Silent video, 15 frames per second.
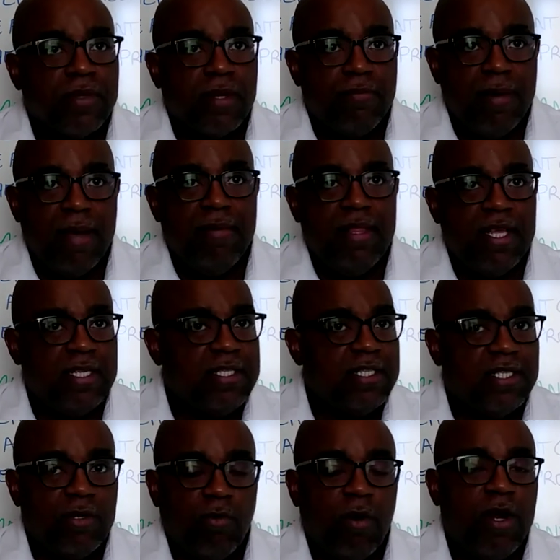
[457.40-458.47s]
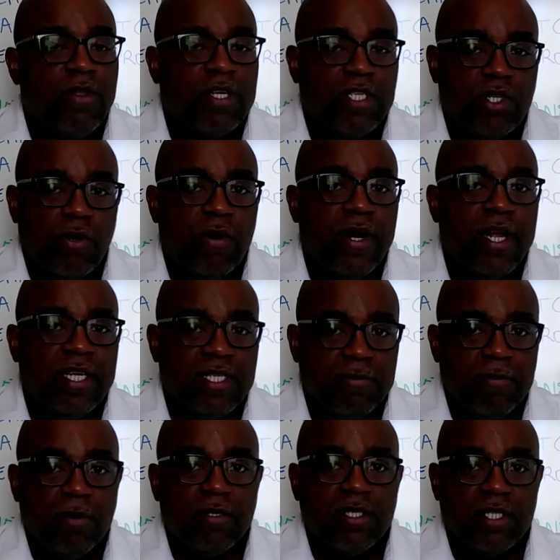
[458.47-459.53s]
maybe this isn't where the story is
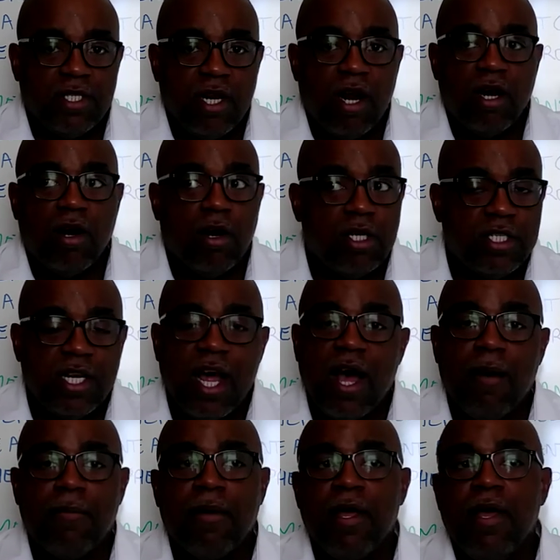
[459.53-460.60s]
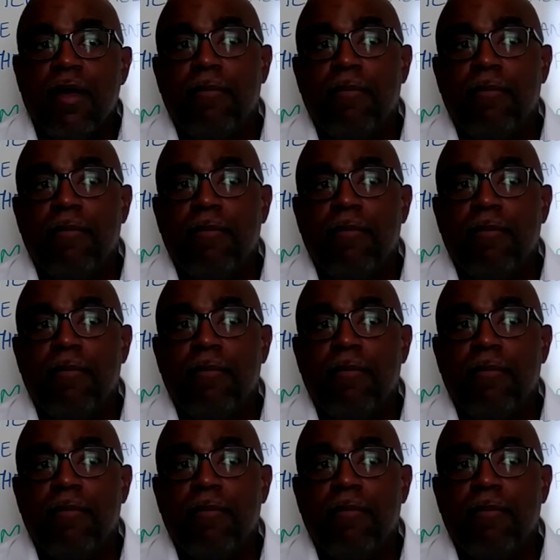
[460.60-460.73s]
supposed to start or stop.